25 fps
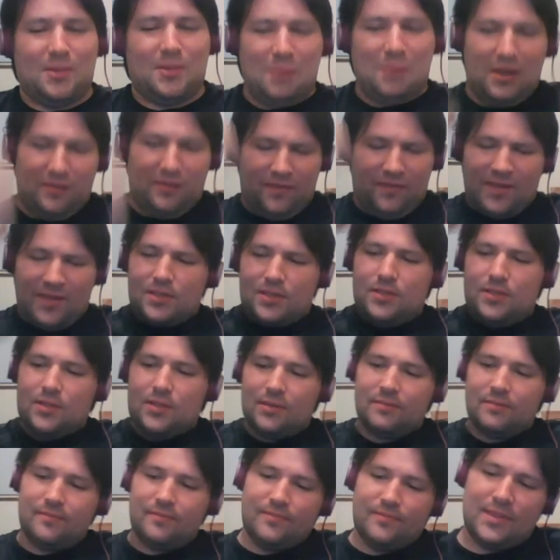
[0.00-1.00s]
my fist,
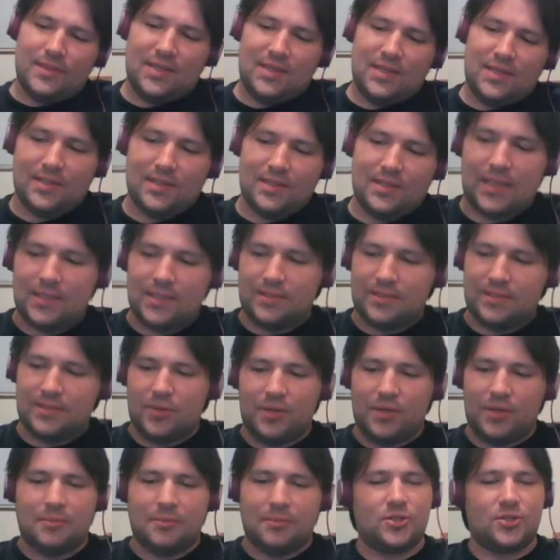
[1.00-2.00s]
because that's
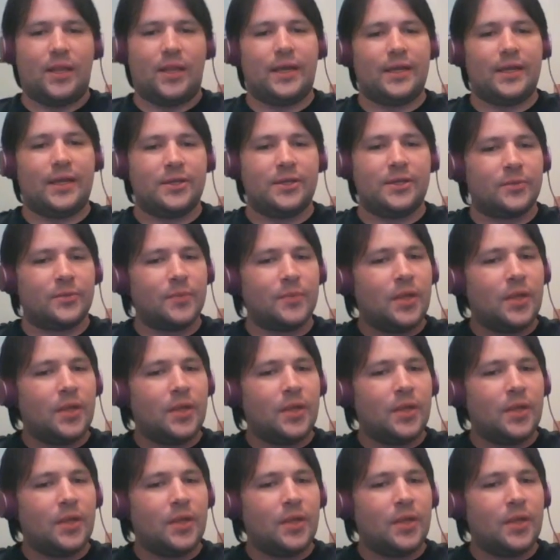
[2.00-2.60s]
pretty much all I can do.